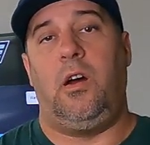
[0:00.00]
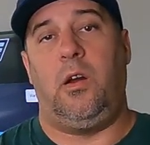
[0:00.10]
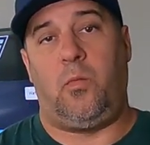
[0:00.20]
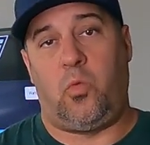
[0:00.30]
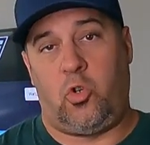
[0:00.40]

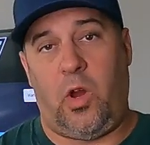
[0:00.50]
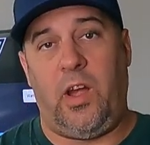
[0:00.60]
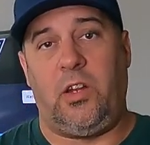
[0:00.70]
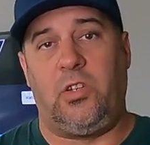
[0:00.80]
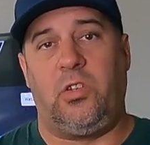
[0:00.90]
a
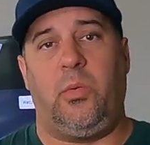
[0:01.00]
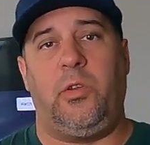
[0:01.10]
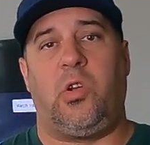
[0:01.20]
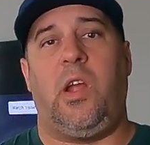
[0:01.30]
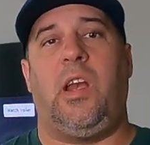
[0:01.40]
training shoe that
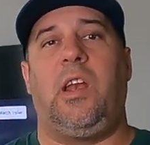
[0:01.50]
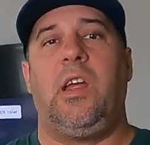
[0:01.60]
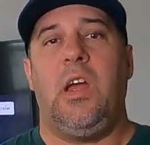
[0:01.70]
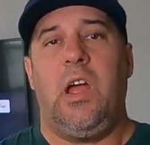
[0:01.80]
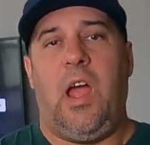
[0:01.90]
we train
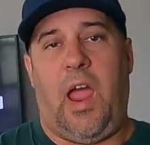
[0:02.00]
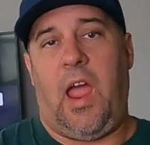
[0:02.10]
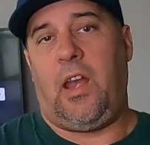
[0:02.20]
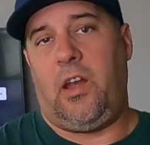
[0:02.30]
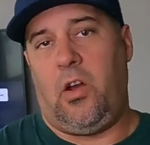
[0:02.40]
in
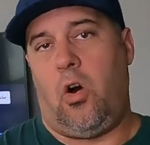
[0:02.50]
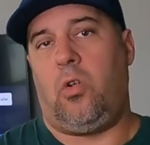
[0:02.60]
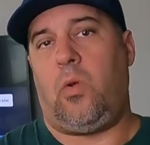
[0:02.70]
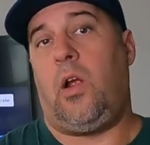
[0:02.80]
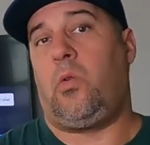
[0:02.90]
and an
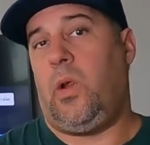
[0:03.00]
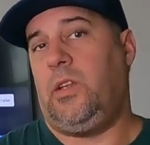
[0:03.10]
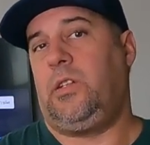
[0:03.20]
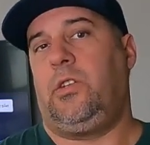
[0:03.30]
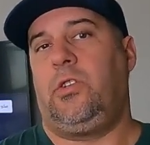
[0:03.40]
all-around
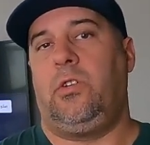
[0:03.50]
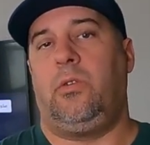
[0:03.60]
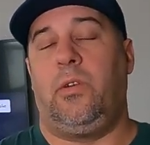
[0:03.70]
racing shoe.